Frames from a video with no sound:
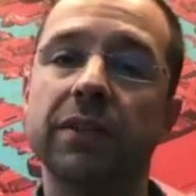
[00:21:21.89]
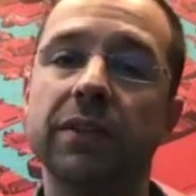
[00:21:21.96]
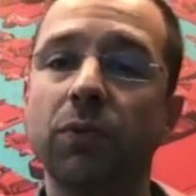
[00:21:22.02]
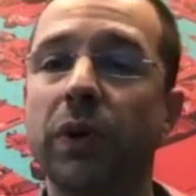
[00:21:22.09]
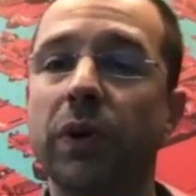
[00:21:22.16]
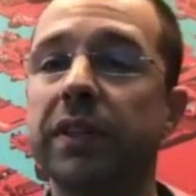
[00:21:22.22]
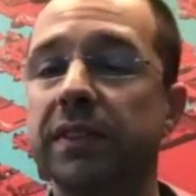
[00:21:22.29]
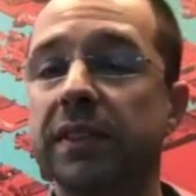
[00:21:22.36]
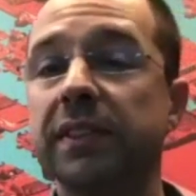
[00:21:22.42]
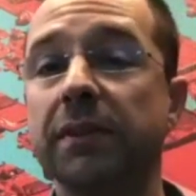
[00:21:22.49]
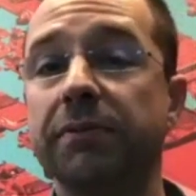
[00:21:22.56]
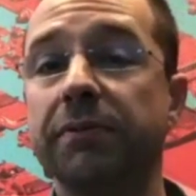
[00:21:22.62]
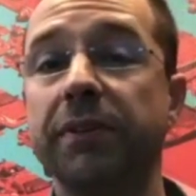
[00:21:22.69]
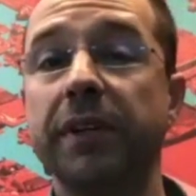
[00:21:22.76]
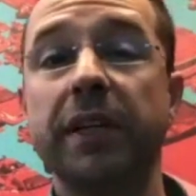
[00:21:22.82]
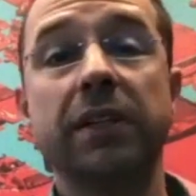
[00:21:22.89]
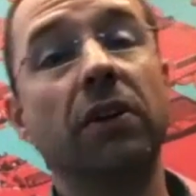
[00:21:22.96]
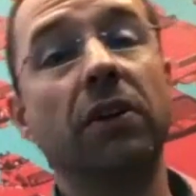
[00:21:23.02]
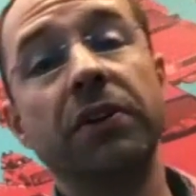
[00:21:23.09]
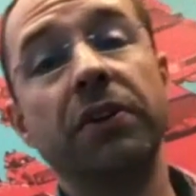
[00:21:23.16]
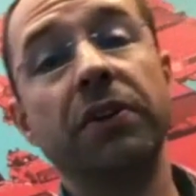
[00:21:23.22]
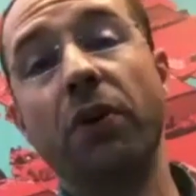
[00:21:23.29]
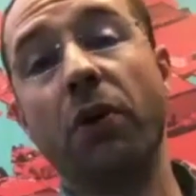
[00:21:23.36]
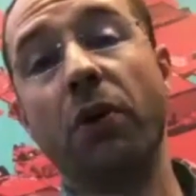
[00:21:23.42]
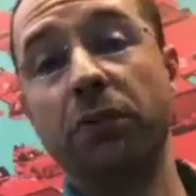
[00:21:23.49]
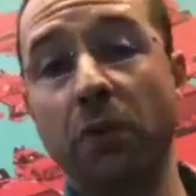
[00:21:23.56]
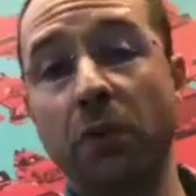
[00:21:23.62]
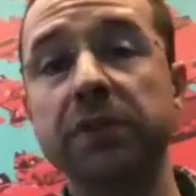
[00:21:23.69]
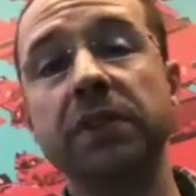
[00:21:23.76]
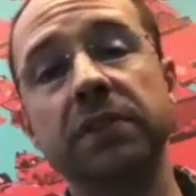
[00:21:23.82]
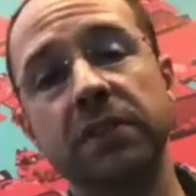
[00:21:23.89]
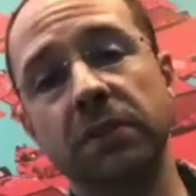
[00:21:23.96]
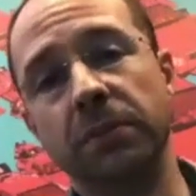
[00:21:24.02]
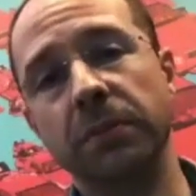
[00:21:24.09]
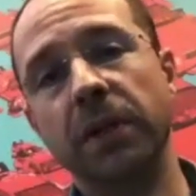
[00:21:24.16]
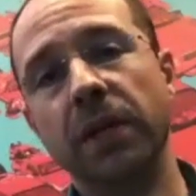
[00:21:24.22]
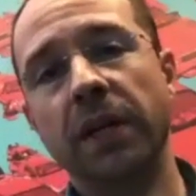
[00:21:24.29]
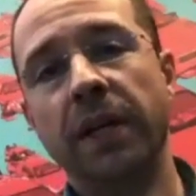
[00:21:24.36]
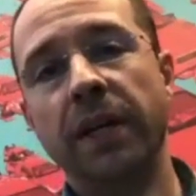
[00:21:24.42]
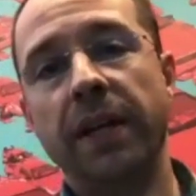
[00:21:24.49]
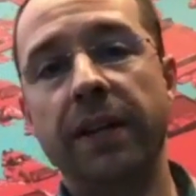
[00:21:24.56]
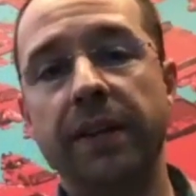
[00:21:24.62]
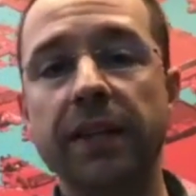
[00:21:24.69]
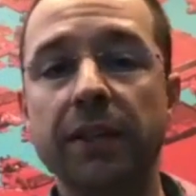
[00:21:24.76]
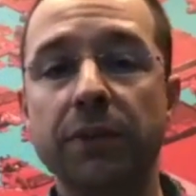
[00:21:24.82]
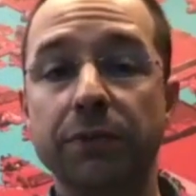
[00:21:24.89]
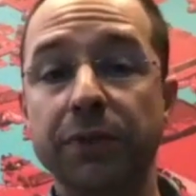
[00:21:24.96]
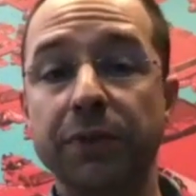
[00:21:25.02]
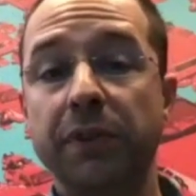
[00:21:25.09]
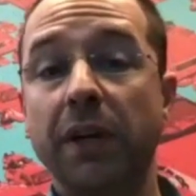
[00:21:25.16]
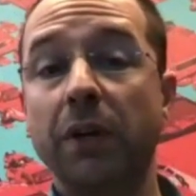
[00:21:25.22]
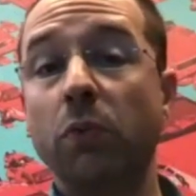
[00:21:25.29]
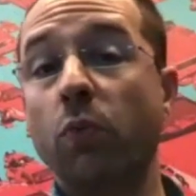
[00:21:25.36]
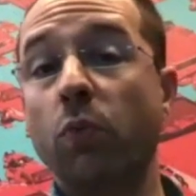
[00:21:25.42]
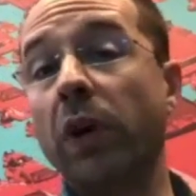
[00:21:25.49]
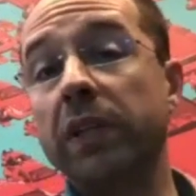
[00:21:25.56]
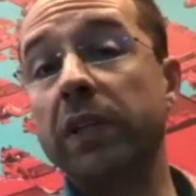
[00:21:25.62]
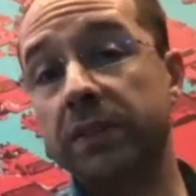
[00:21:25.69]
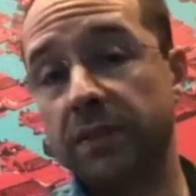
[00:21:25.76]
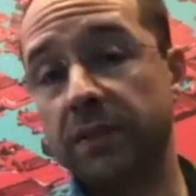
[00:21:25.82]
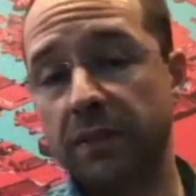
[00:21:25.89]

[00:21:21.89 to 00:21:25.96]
what is this effect on the overall system? And then you figure out what